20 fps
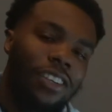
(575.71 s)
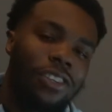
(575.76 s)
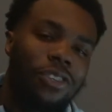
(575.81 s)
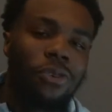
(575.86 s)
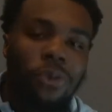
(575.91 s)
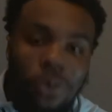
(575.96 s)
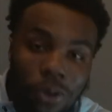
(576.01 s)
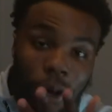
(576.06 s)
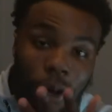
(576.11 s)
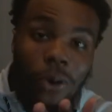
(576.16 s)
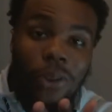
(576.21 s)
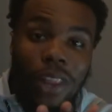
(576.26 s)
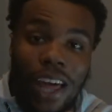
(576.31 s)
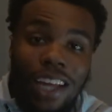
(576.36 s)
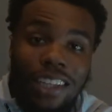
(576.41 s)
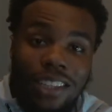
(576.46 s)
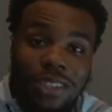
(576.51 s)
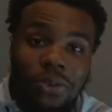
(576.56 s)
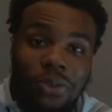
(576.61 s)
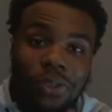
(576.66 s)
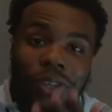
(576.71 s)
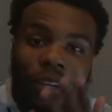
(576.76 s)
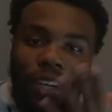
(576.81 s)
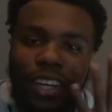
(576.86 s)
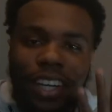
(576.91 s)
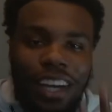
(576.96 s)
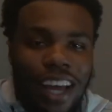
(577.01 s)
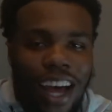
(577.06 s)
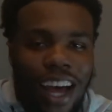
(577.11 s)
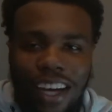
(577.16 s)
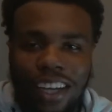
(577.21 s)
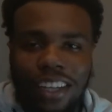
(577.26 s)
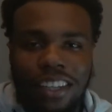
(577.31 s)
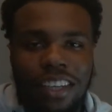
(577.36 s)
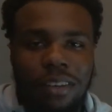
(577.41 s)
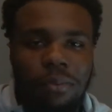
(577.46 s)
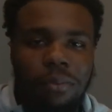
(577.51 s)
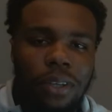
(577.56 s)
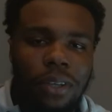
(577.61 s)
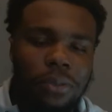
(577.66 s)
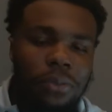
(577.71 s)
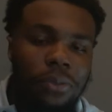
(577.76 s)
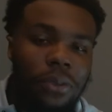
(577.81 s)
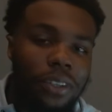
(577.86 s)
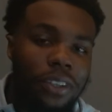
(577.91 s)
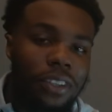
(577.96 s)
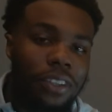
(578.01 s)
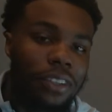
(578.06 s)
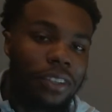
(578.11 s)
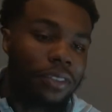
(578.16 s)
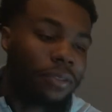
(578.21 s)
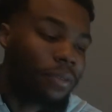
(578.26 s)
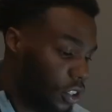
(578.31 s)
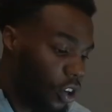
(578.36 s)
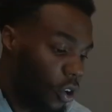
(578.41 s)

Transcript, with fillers: You know that too. You're not gonna get much work done.